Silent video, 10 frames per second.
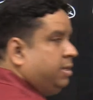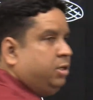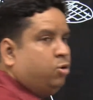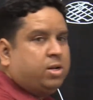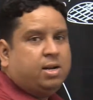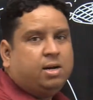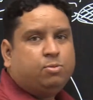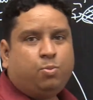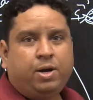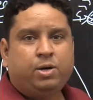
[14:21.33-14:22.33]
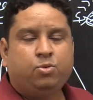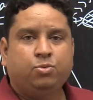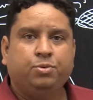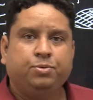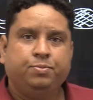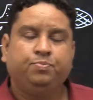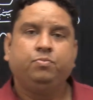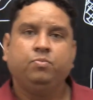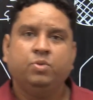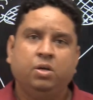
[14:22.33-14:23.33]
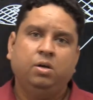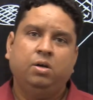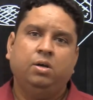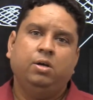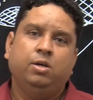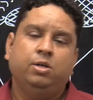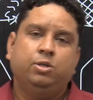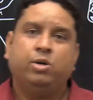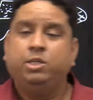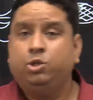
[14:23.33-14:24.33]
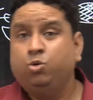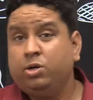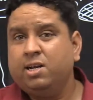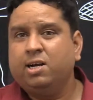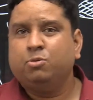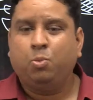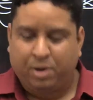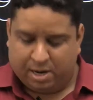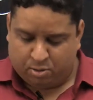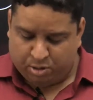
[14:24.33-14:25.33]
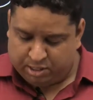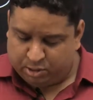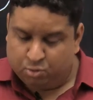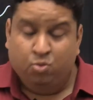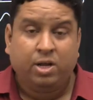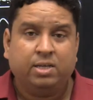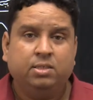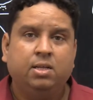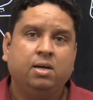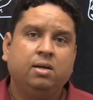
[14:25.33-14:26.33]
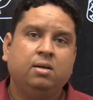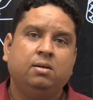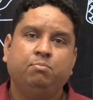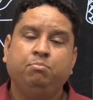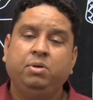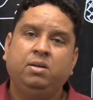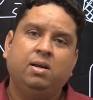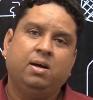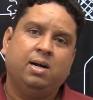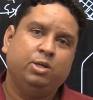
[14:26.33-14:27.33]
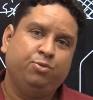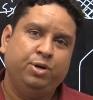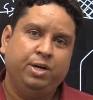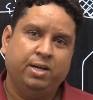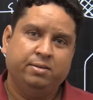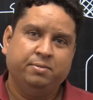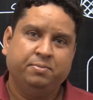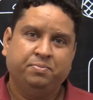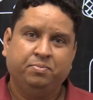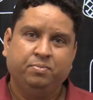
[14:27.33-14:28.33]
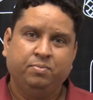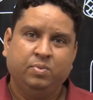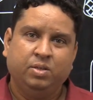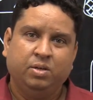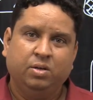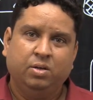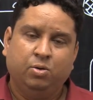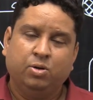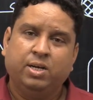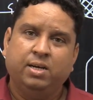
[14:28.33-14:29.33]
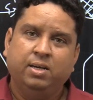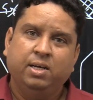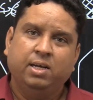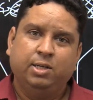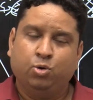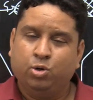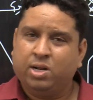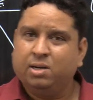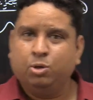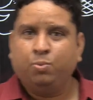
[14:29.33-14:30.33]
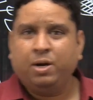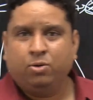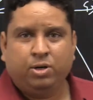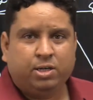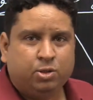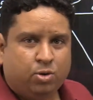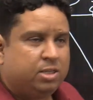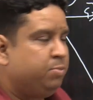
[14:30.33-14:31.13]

Chota Nagpur Plateau. So guys, Chota Nagpur Plateau, it is known as the mineral heart of India. Okay, Chota Nagpur Plateau, it is known as